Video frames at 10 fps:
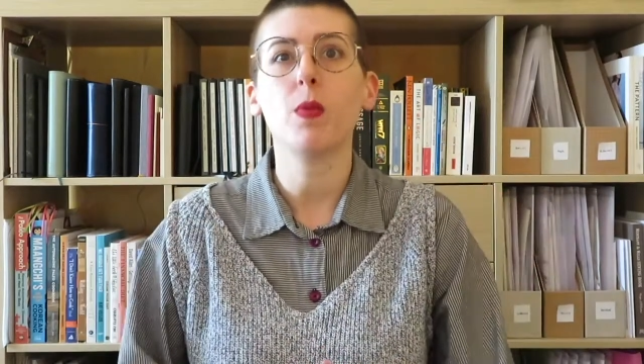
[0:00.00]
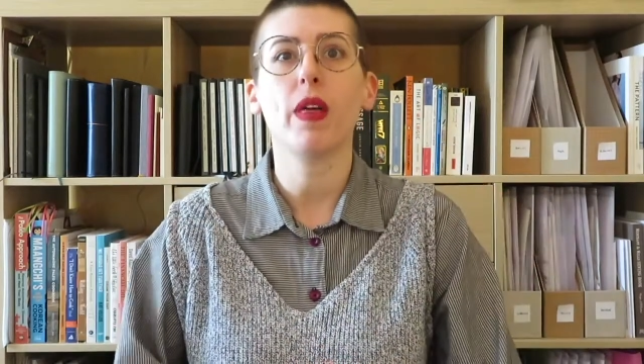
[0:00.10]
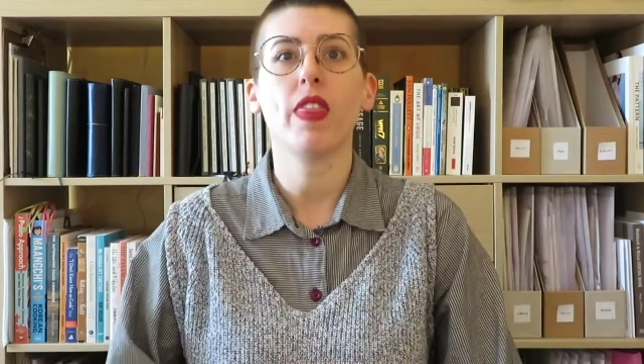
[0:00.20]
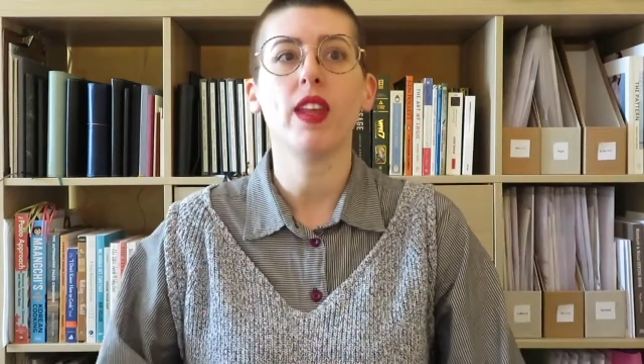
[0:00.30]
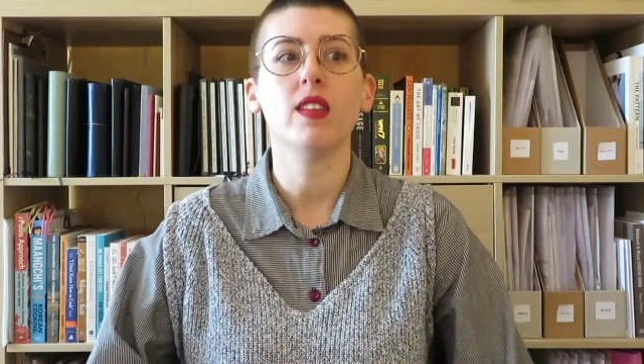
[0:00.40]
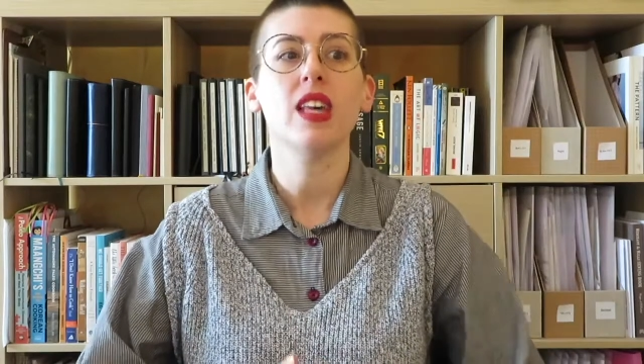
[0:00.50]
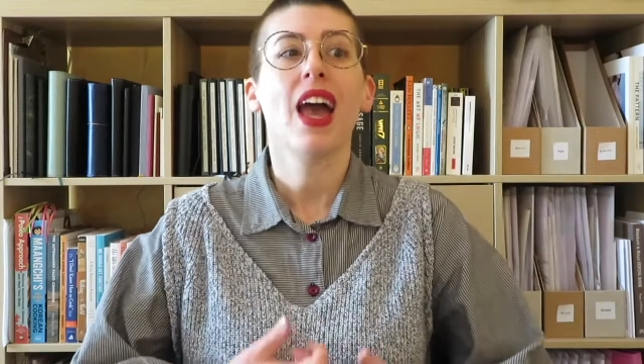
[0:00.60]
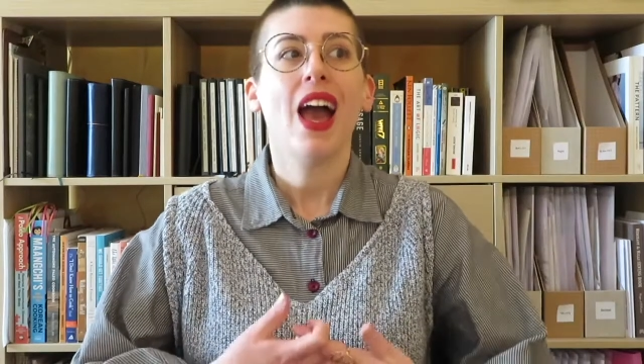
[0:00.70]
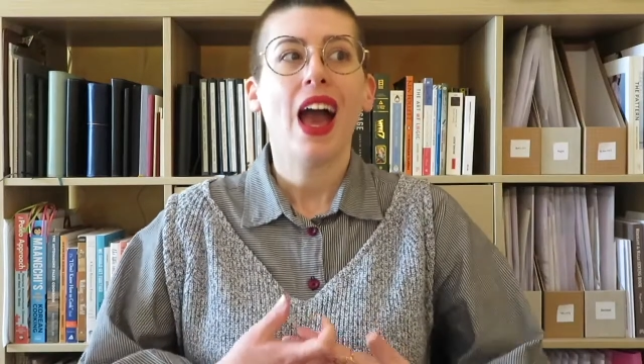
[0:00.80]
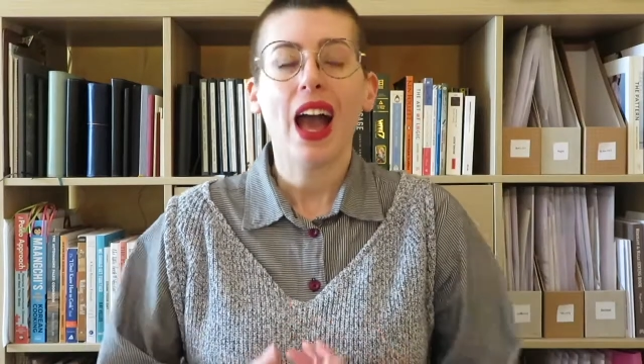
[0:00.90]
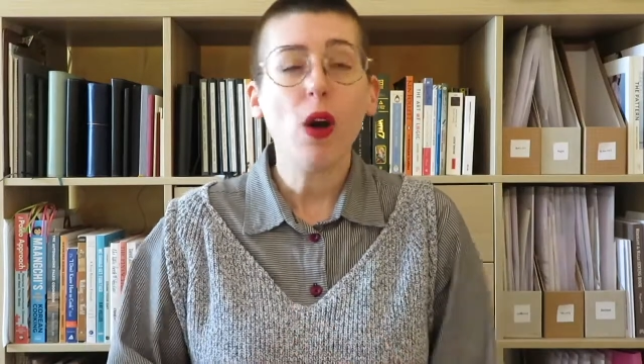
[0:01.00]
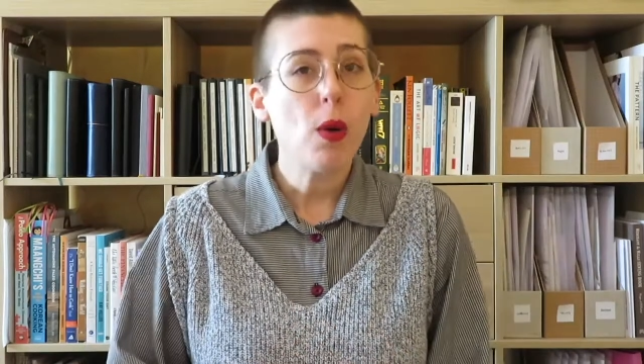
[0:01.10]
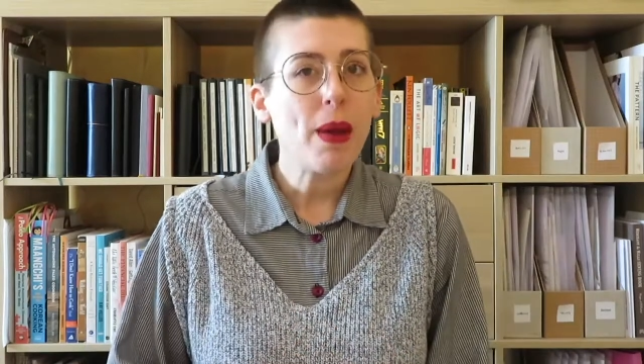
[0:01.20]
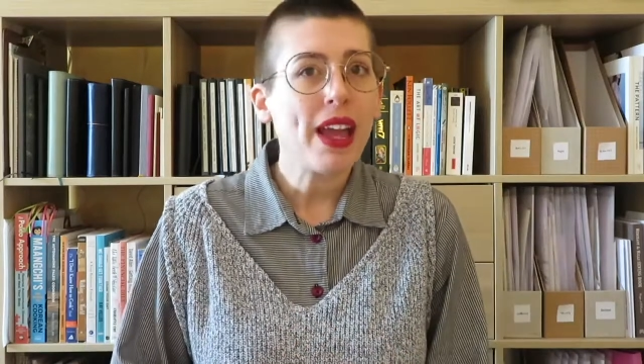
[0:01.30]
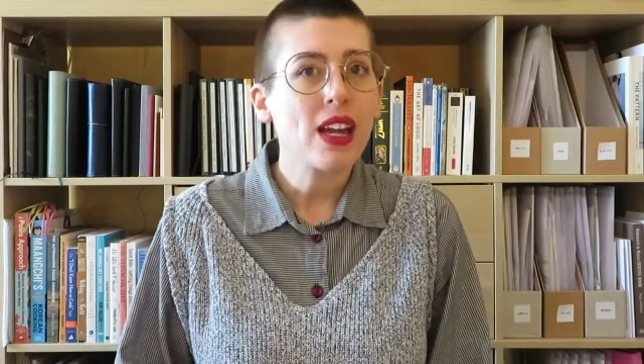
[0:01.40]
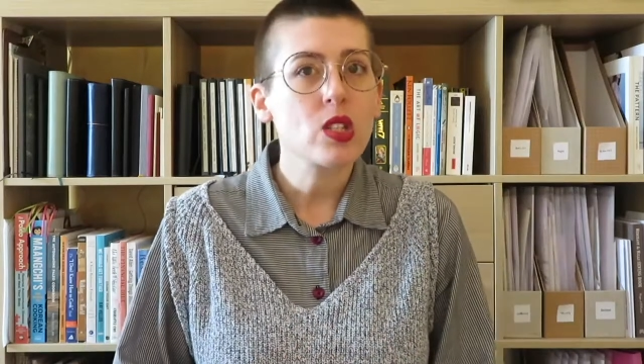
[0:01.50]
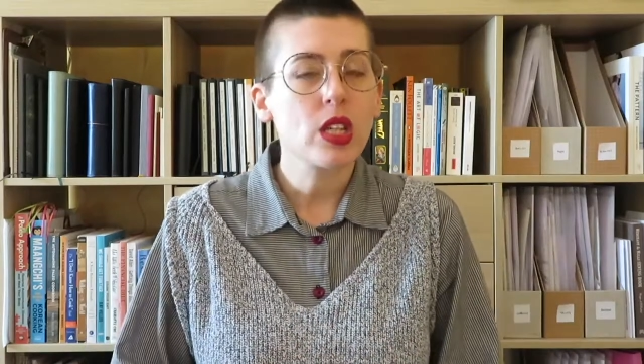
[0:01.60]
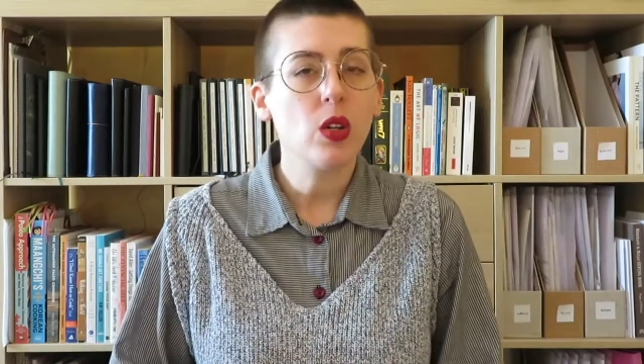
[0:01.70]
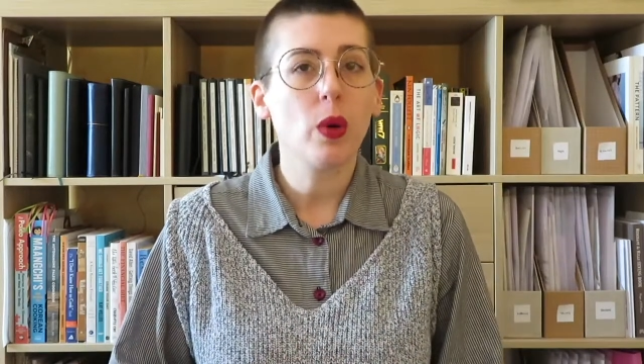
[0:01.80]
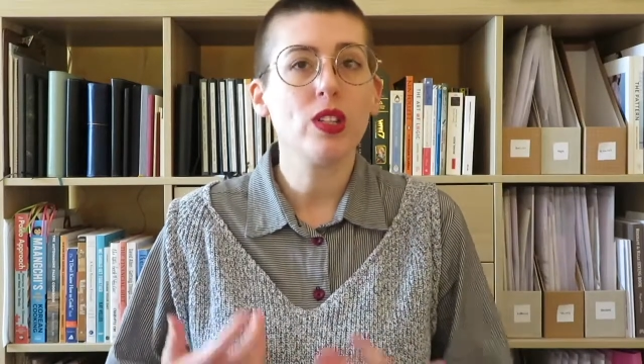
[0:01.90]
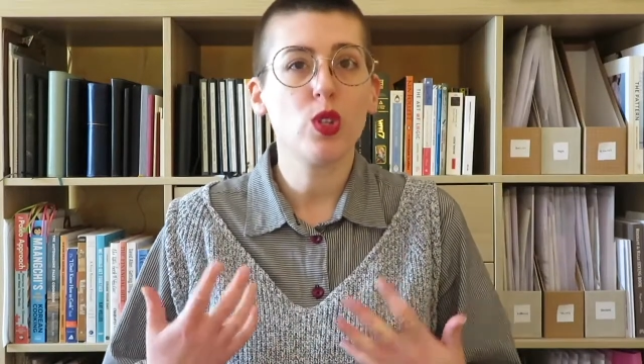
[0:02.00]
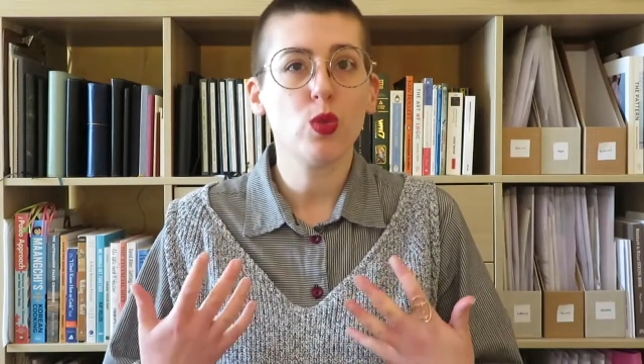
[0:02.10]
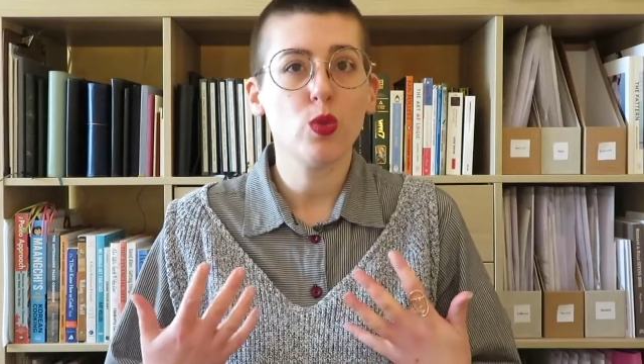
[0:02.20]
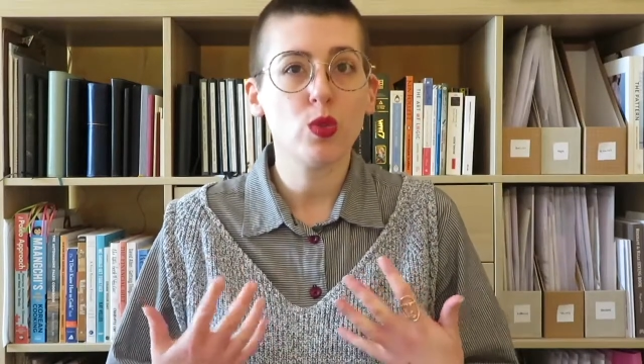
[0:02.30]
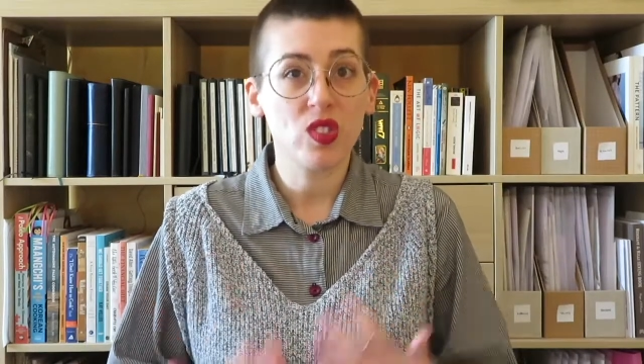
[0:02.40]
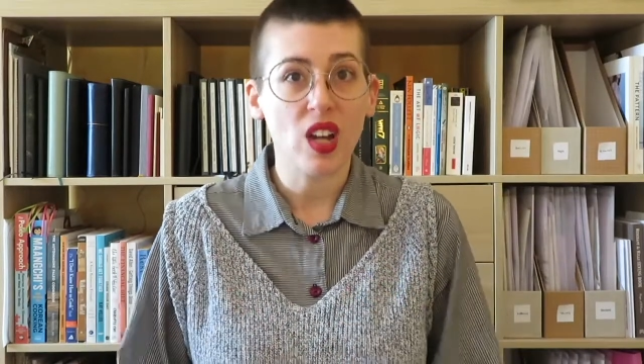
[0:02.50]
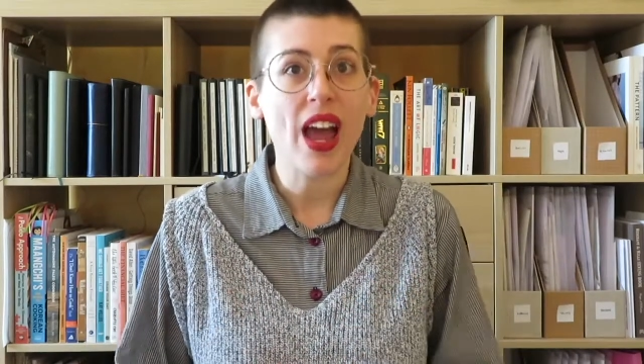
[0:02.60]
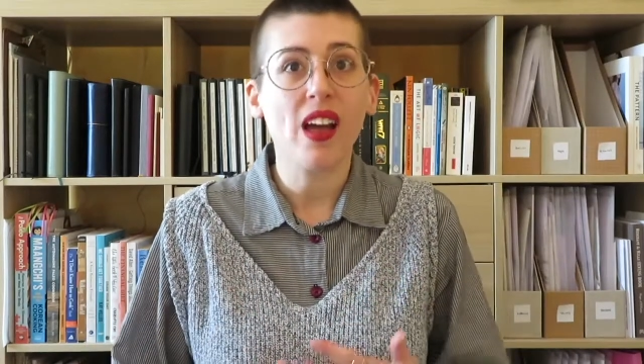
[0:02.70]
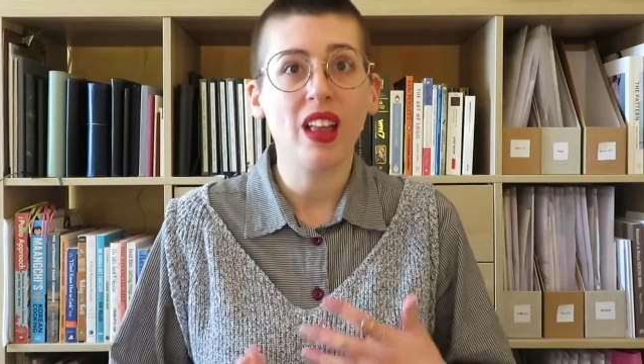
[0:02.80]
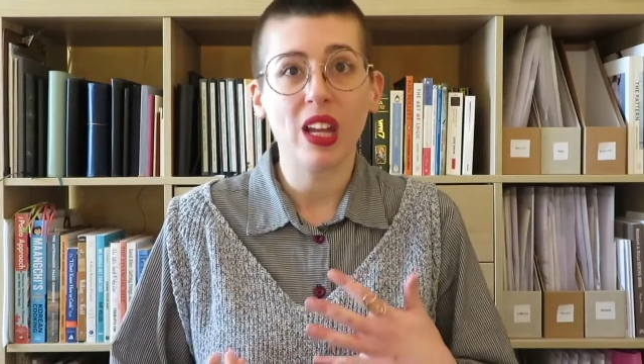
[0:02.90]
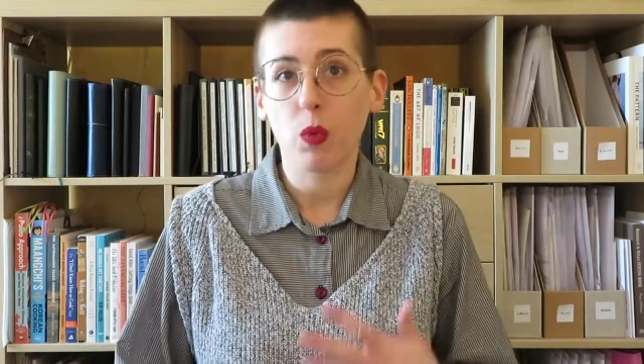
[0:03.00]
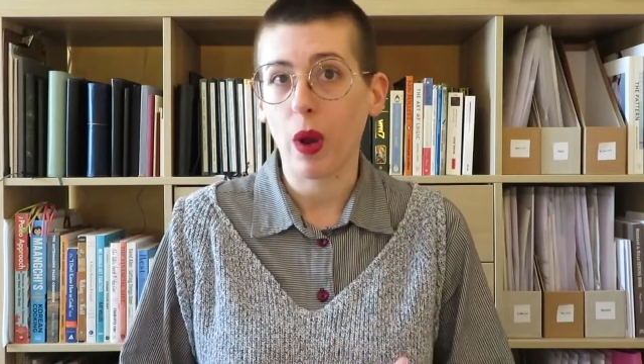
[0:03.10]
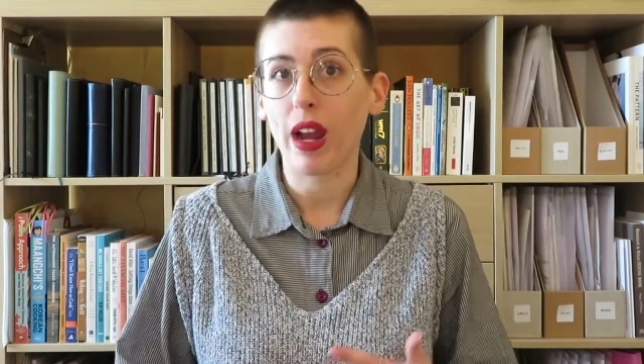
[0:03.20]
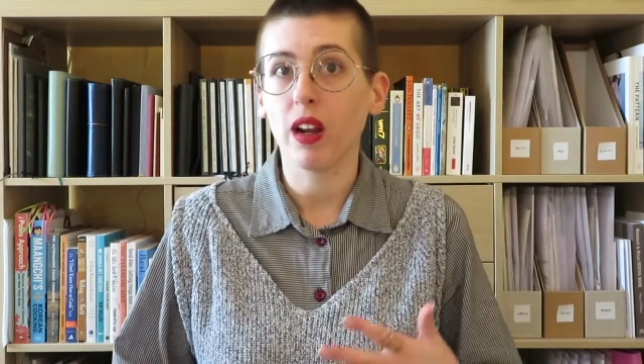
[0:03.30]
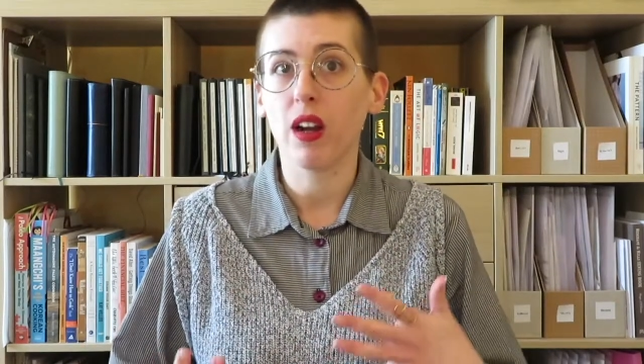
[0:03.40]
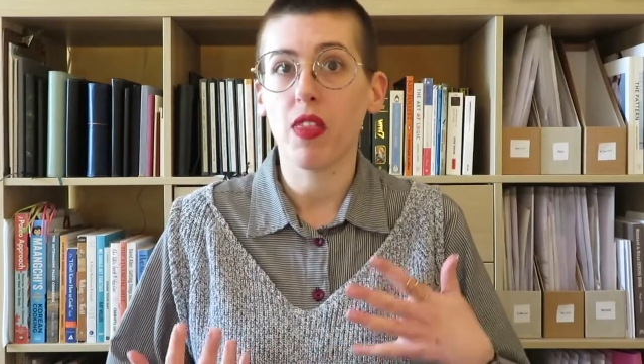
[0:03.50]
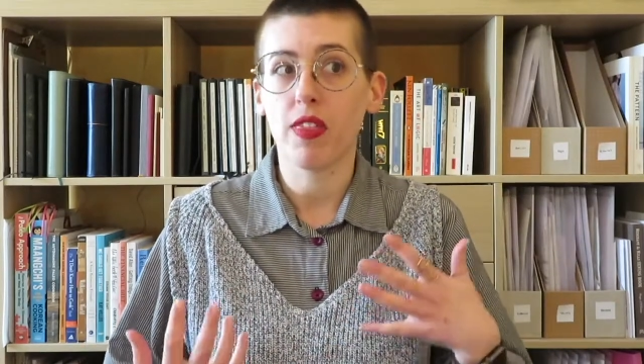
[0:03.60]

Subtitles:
but that is how am I actually going to style and wear